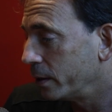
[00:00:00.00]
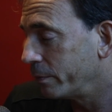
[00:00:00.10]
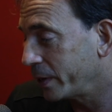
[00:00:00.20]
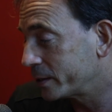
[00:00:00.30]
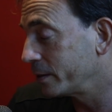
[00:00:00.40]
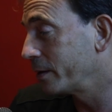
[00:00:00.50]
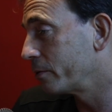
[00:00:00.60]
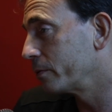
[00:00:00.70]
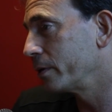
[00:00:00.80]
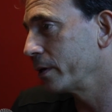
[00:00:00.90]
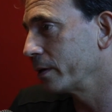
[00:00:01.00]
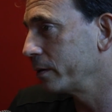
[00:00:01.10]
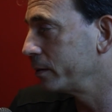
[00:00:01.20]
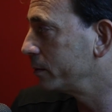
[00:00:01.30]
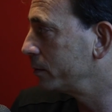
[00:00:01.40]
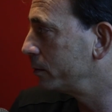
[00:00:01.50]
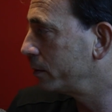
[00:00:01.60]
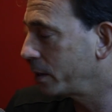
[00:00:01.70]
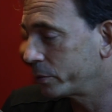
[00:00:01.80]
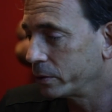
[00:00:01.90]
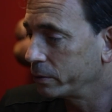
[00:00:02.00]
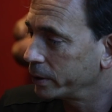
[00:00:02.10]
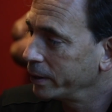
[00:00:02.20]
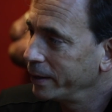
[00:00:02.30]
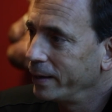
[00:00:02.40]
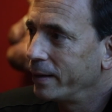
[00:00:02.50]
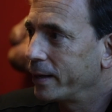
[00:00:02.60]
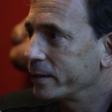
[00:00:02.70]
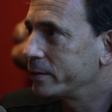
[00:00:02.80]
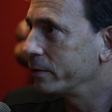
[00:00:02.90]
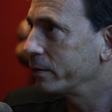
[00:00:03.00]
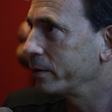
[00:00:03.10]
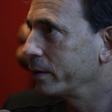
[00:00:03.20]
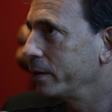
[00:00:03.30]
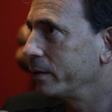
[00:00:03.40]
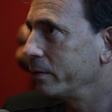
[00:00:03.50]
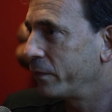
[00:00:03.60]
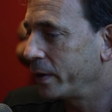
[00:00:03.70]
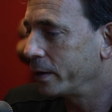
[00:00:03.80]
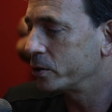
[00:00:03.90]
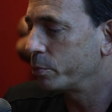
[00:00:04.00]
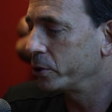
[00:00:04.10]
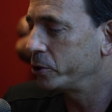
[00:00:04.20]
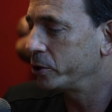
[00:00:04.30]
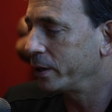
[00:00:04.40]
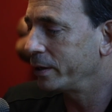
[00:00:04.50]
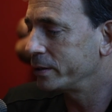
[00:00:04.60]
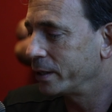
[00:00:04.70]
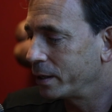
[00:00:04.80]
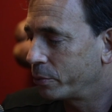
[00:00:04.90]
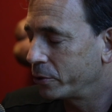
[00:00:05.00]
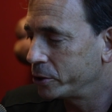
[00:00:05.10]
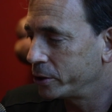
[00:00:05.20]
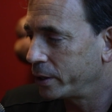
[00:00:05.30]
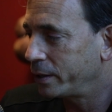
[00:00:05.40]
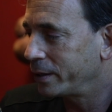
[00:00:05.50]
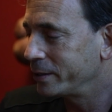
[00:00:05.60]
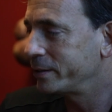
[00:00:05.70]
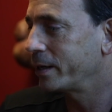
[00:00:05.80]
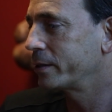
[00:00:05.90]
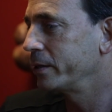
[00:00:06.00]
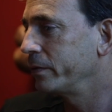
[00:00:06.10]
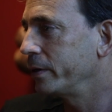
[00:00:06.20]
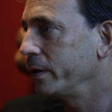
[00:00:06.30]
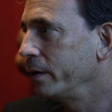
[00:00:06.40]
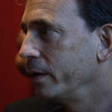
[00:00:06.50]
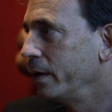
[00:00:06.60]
Um, that's another thing. Even next year. Absolutely. That's the other thing that the fans appreciate, is they appreciate his activity